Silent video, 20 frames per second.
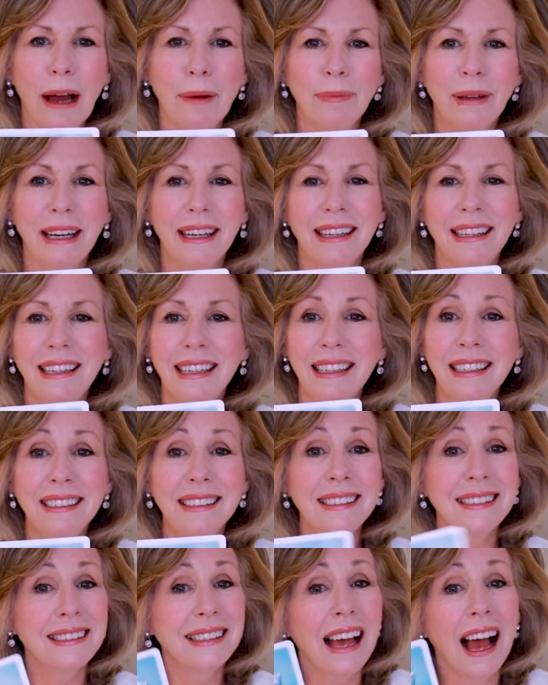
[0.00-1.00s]
I mean, it
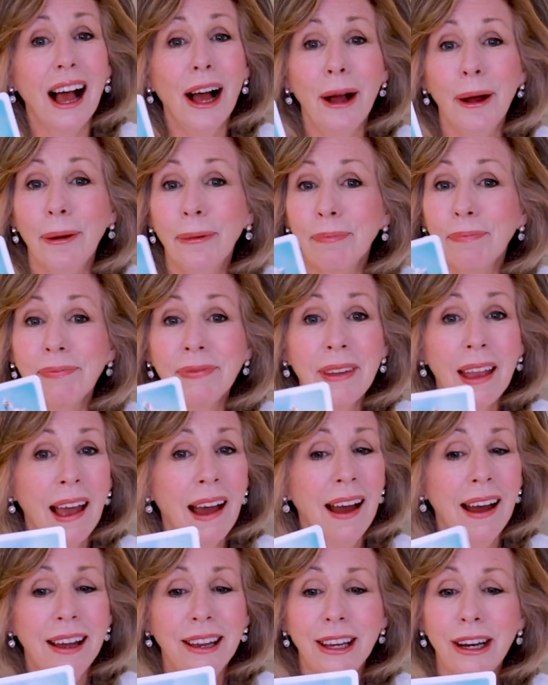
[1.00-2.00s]
is, um,
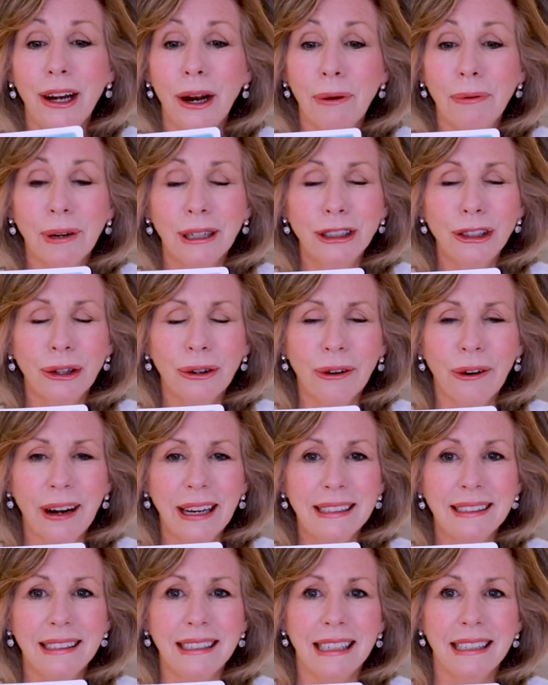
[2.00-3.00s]
you know,
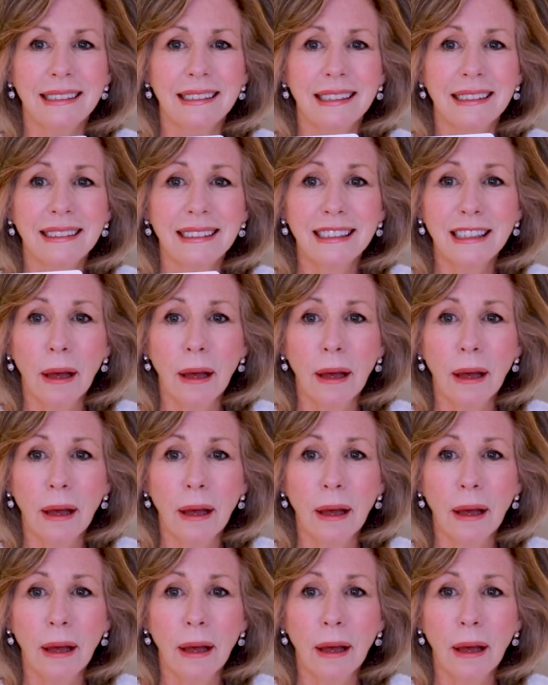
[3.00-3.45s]
retrograde season.